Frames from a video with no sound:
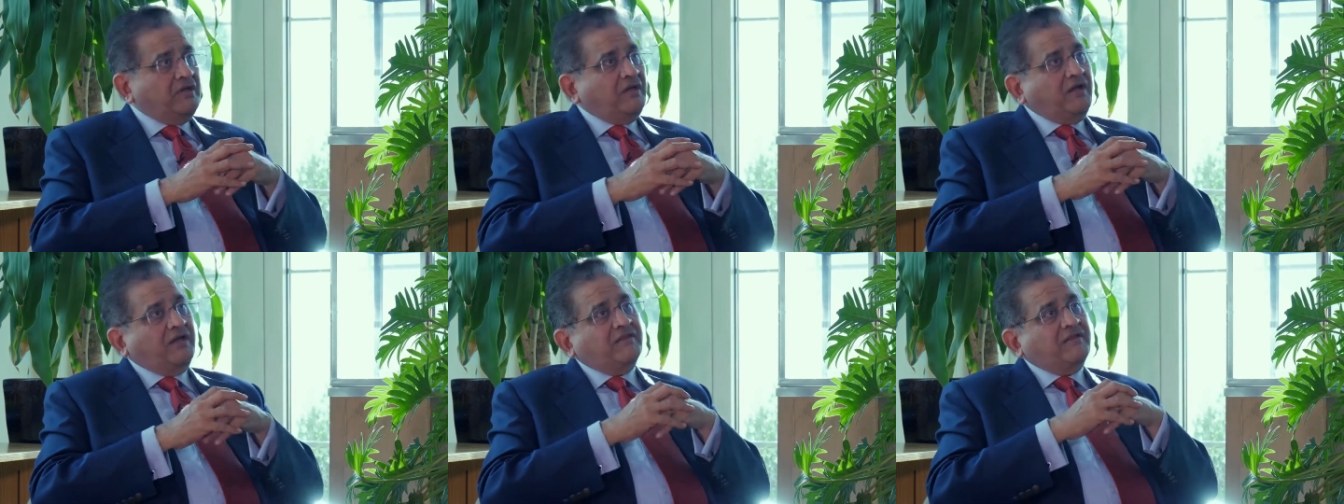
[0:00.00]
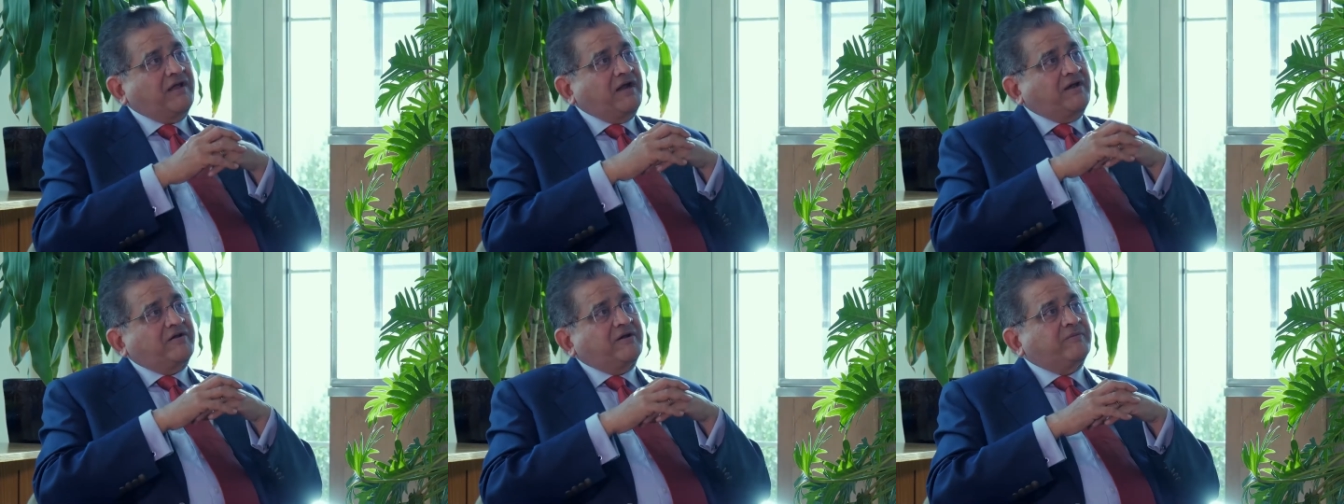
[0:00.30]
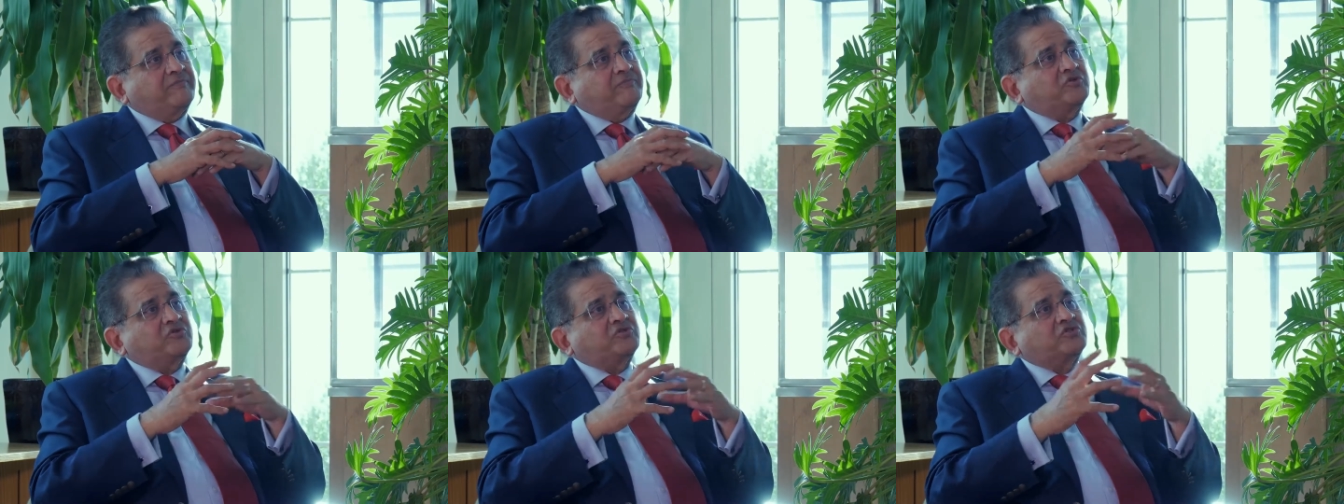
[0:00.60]
And that
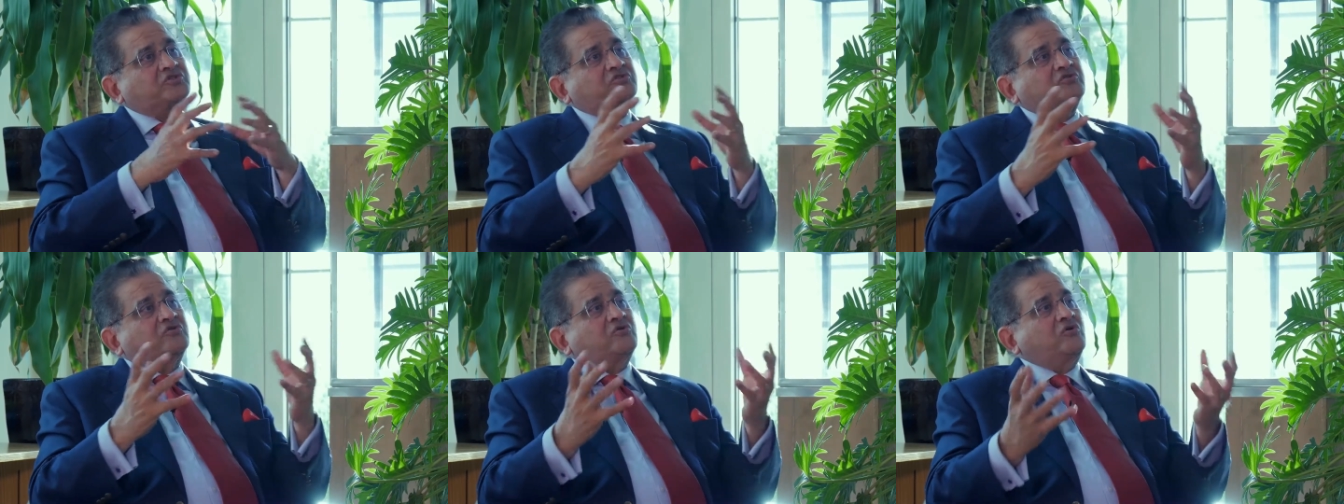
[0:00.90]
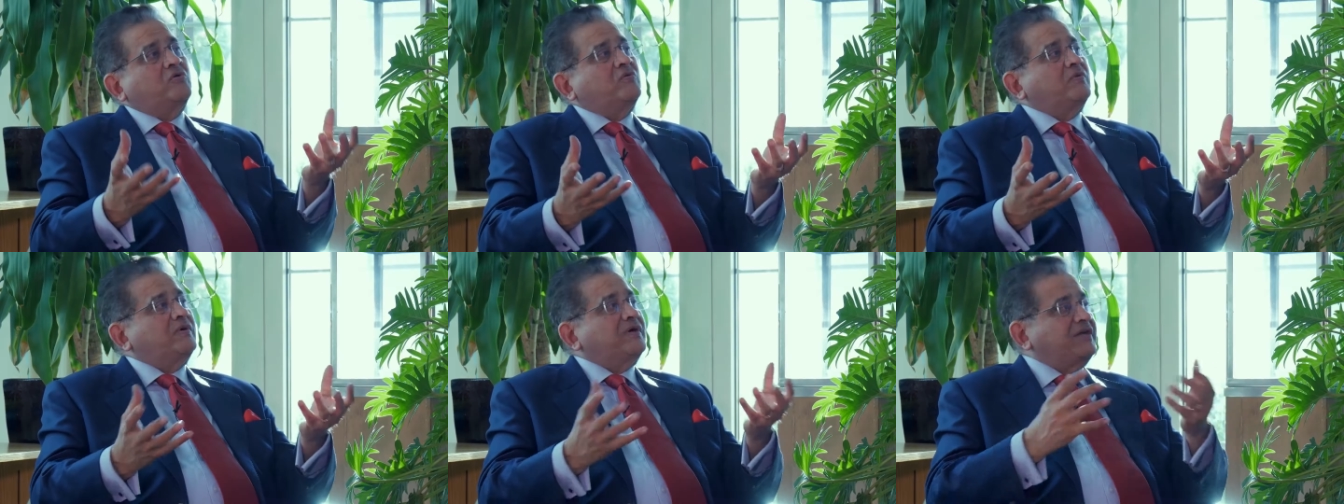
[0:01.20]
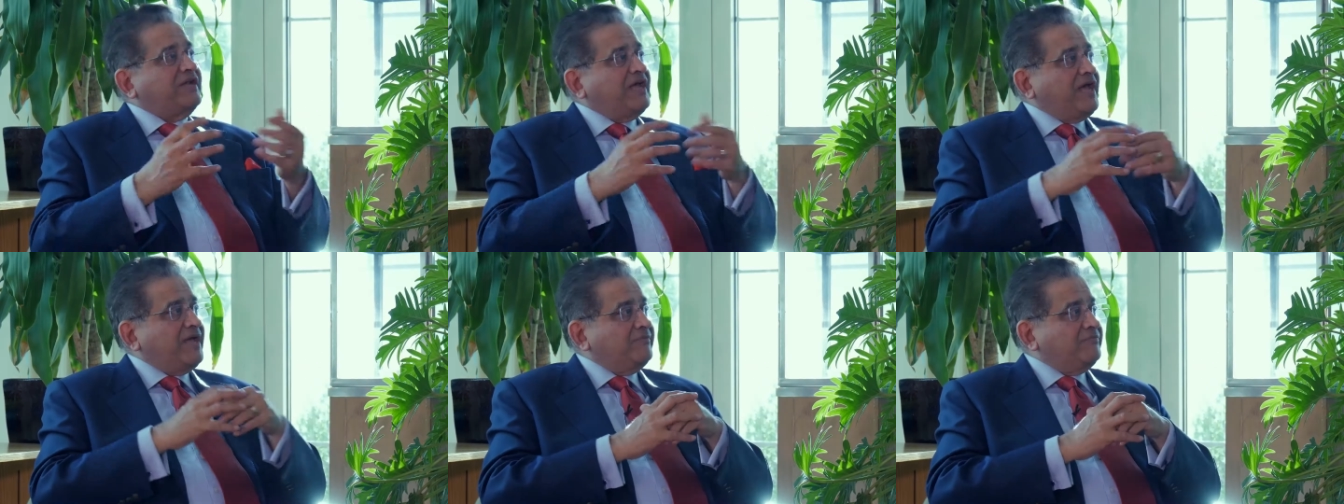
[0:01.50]
reputation over
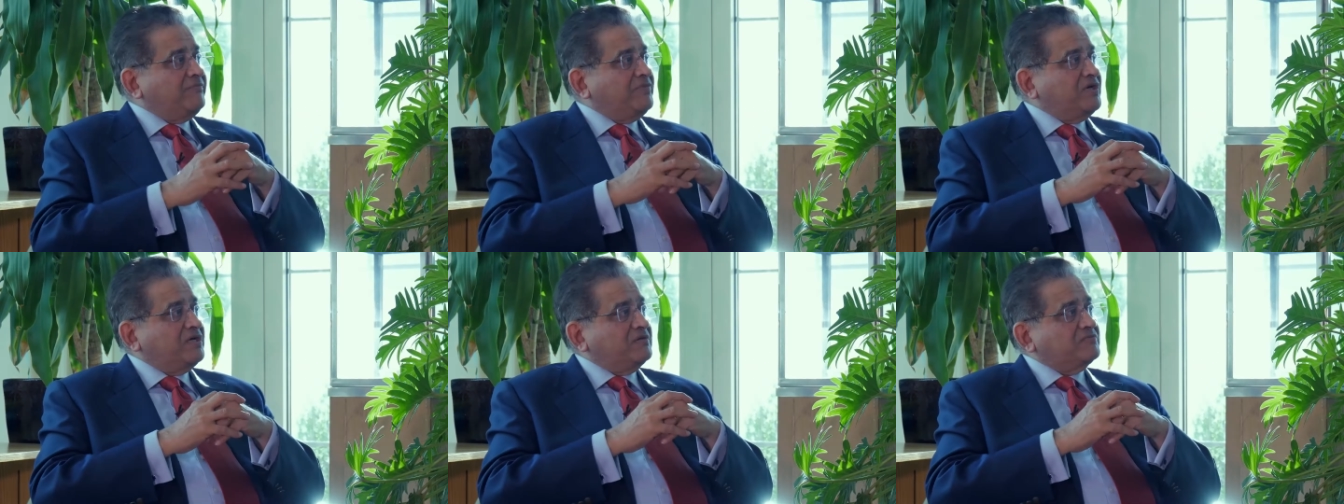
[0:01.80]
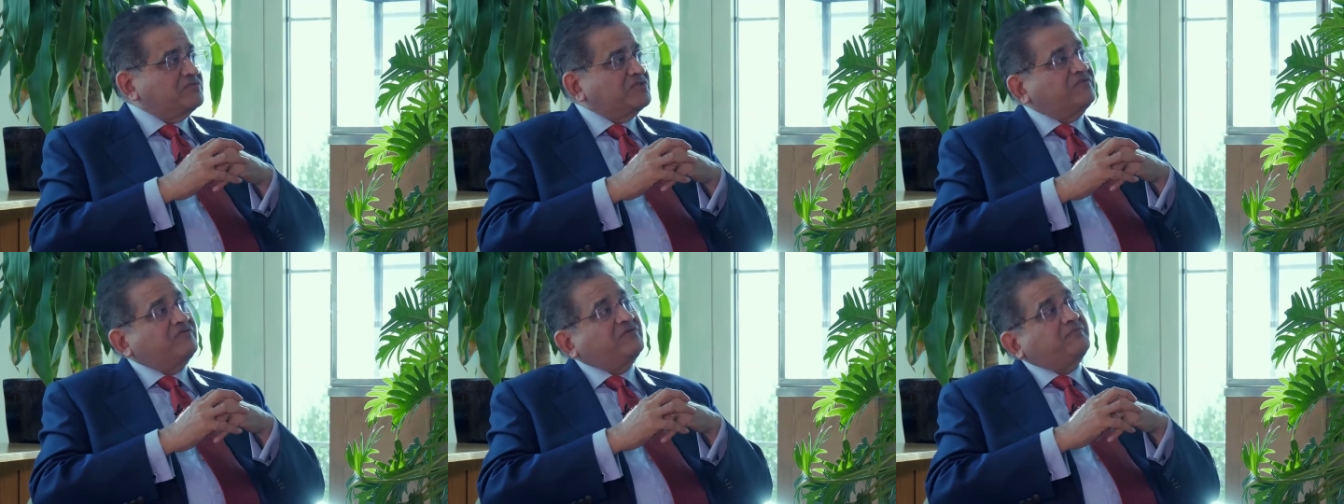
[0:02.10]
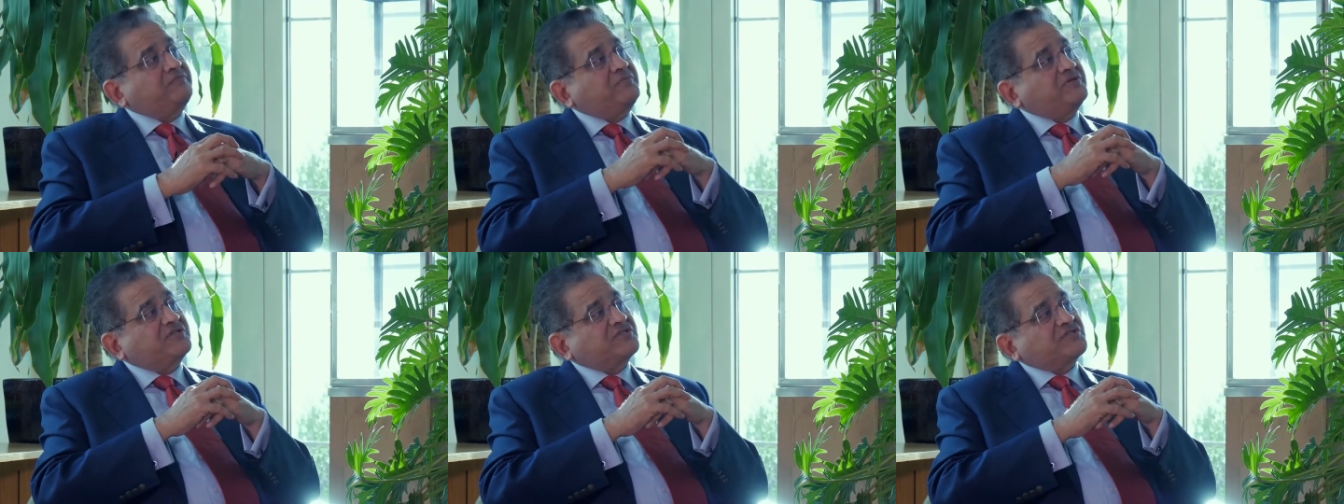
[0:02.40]
time becomes our
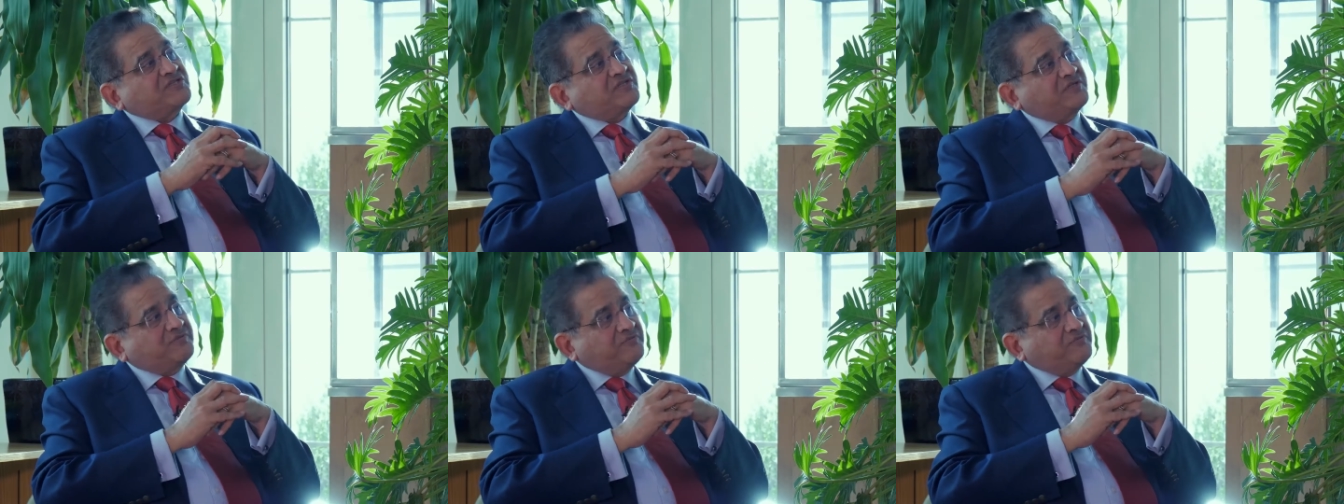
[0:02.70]
personal